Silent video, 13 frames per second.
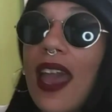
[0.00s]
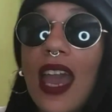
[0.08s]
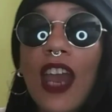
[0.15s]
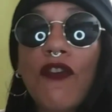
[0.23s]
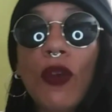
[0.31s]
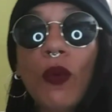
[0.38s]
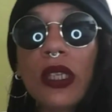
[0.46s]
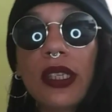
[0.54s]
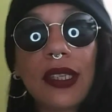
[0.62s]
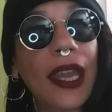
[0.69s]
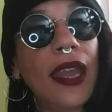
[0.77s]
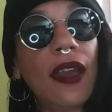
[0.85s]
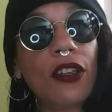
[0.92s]
everyone's
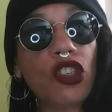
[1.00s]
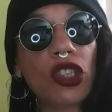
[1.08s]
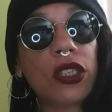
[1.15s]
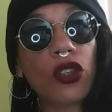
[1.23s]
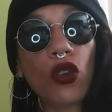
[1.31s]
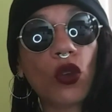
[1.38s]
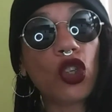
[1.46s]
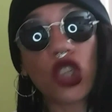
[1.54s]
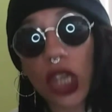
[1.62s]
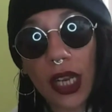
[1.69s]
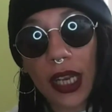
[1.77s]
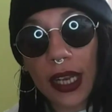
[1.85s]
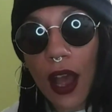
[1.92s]
there just,
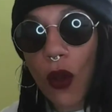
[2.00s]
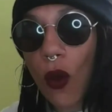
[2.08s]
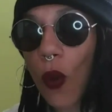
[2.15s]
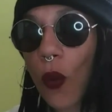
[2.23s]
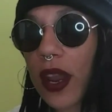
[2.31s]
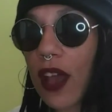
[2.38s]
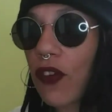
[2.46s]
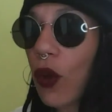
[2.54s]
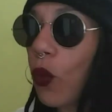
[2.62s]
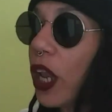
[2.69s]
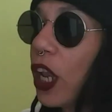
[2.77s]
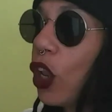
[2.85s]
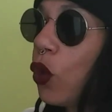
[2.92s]
chilling out or whatever
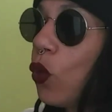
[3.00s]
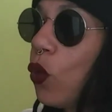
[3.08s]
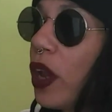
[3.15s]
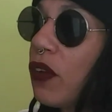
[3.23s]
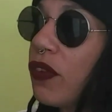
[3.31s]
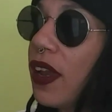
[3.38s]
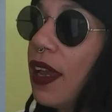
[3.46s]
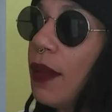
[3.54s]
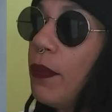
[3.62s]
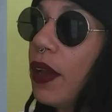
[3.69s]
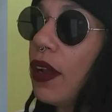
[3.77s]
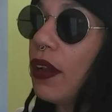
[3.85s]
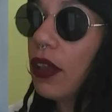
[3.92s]
when Lou and Reb
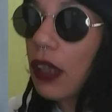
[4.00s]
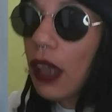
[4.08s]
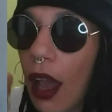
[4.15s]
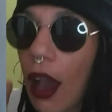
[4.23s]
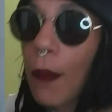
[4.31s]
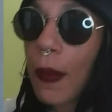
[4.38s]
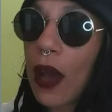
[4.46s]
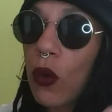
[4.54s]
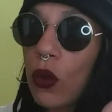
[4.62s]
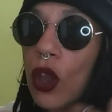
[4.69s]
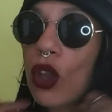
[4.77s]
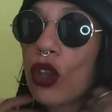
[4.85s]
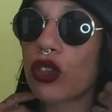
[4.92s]
come out.
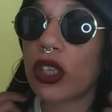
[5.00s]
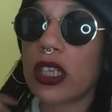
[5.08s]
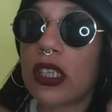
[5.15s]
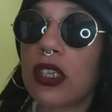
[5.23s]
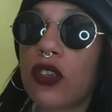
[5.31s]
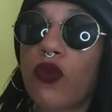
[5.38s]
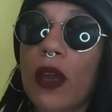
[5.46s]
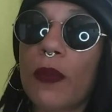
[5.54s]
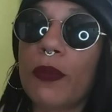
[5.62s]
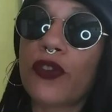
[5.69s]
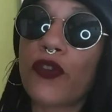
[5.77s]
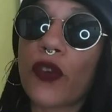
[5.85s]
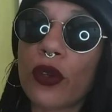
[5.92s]
So this is
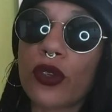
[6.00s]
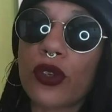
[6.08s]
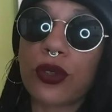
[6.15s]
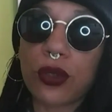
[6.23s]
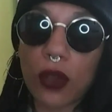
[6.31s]
Reb's first